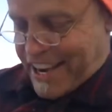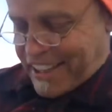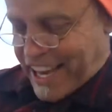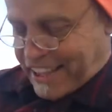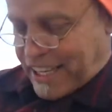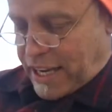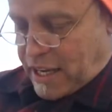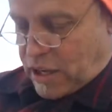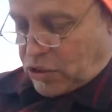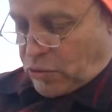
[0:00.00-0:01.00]
Let the
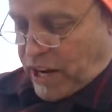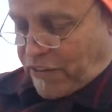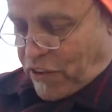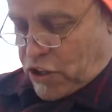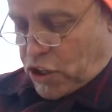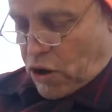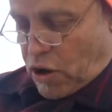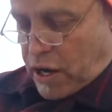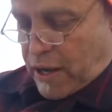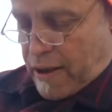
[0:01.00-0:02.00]
hills ring for
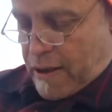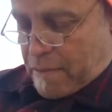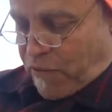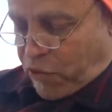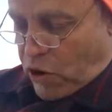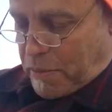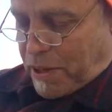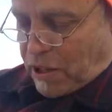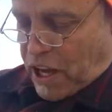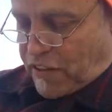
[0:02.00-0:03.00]
joy before the
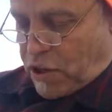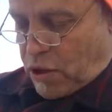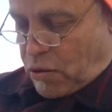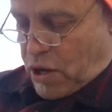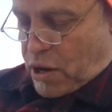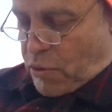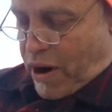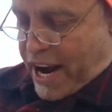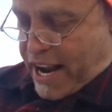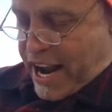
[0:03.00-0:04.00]
beloved who
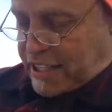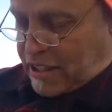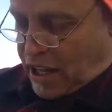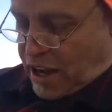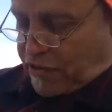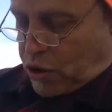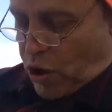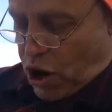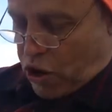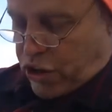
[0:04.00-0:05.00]
radiates love to
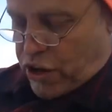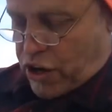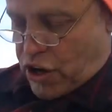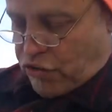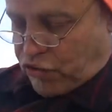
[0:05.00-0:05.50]
all the earth.